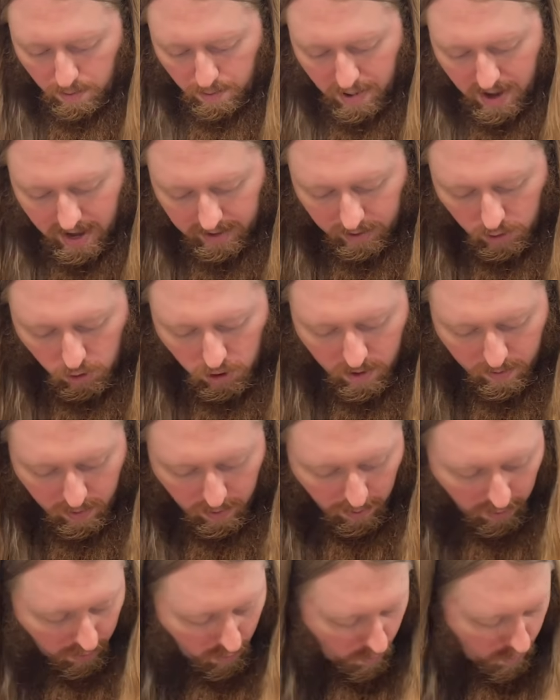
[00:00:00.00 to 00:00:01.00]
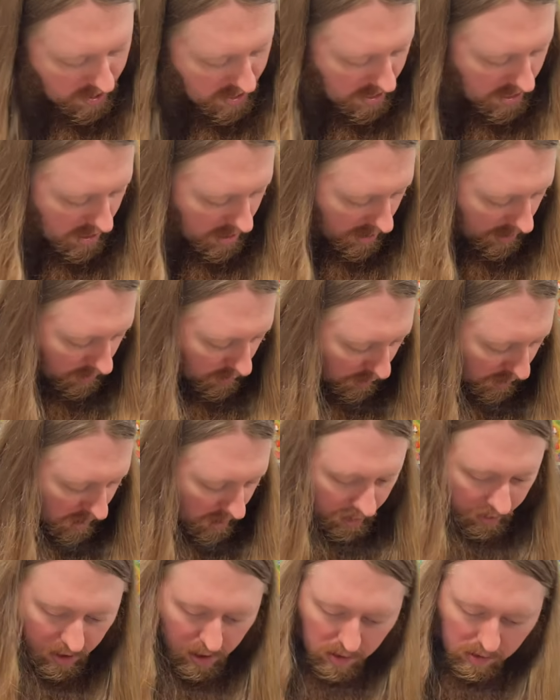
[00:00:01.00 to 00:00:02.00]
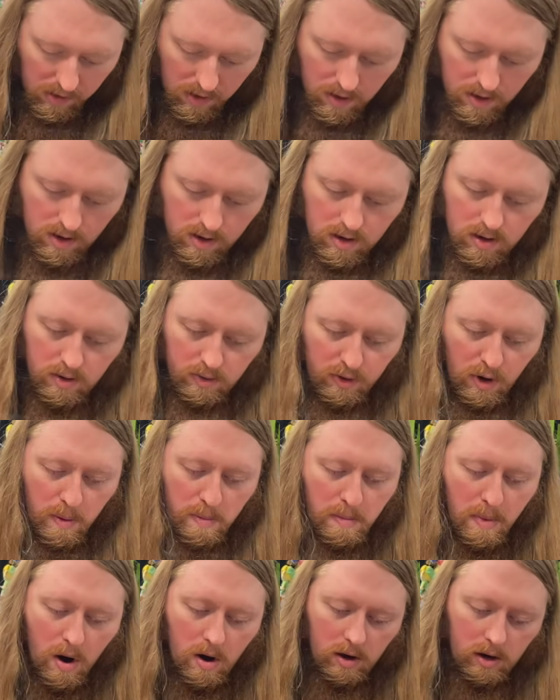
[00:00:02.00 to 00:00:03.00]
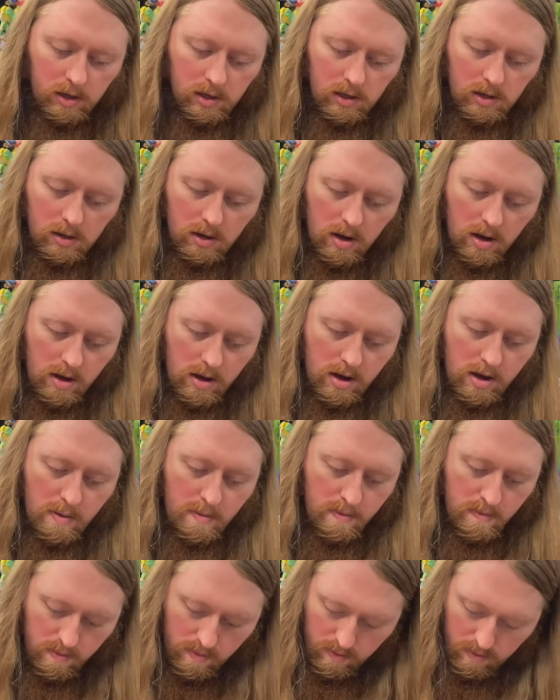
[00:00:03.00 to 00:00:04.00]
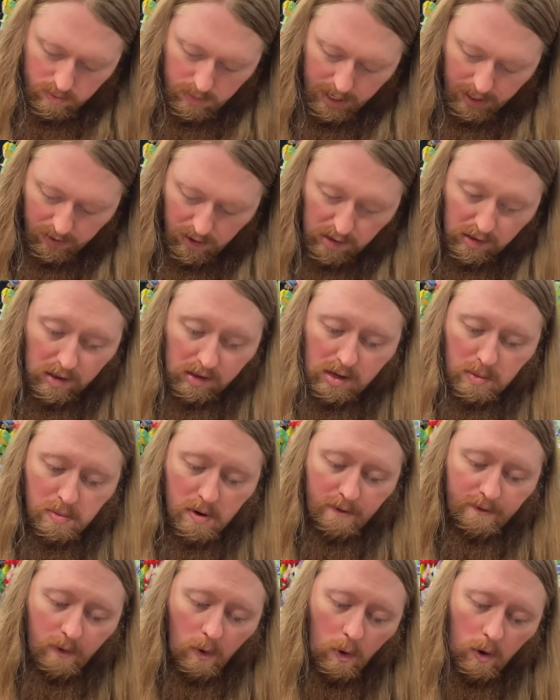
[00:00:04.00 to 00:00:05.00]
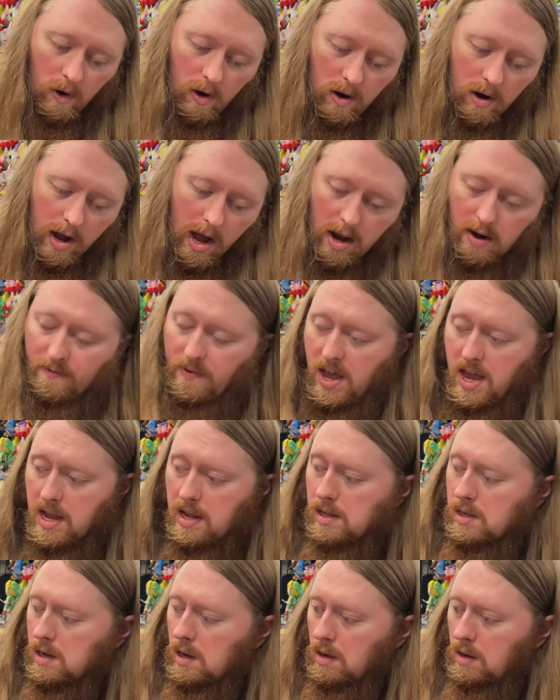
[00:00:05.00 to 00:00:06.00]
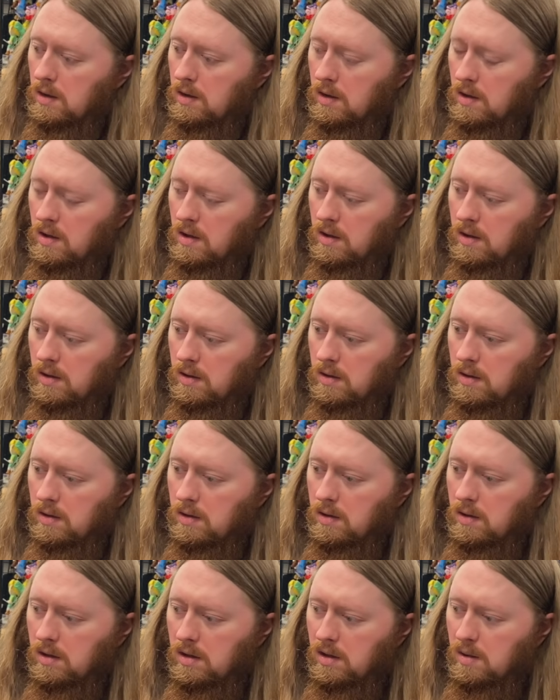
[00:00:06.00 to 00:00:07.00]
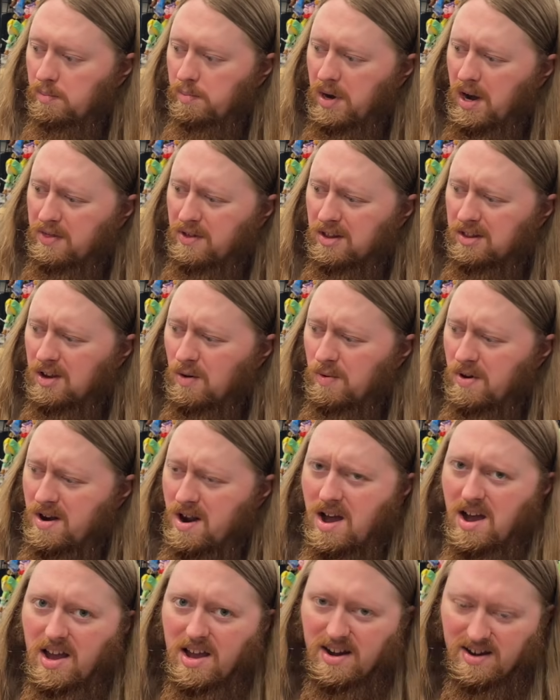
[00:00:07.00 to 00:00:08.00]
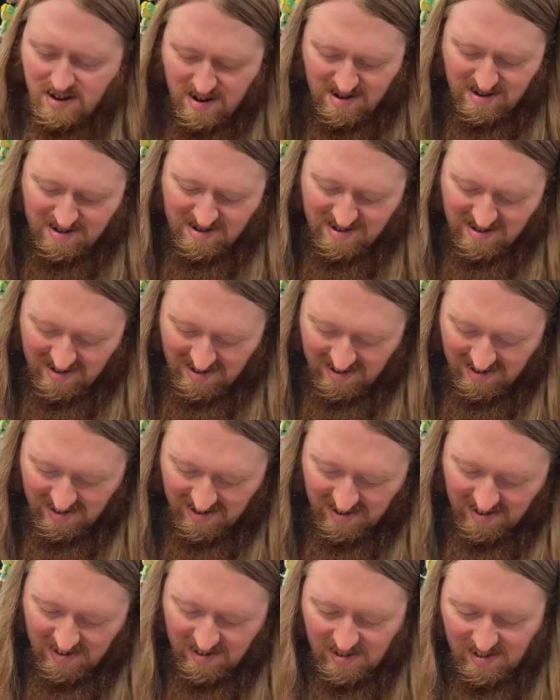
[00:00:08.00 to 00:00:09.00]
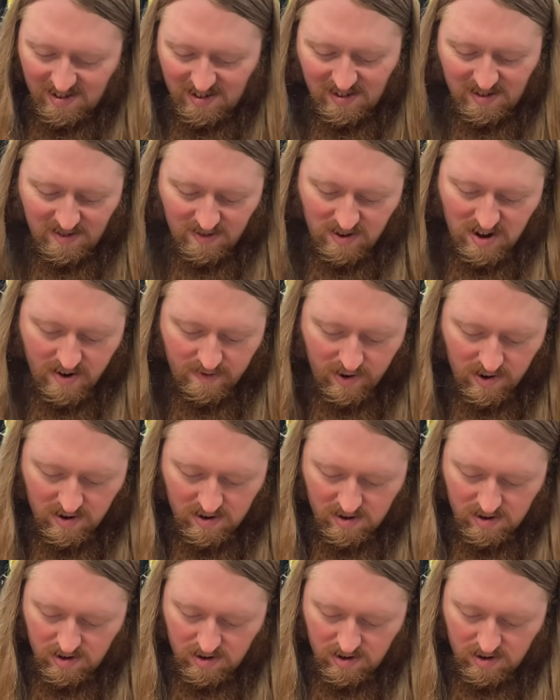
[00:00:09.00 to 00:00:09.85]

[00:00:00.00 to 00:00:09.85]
Package number three. It looks like these are, they're marked, um, like this is number four out of eight. But I thought there were nine. Whatever.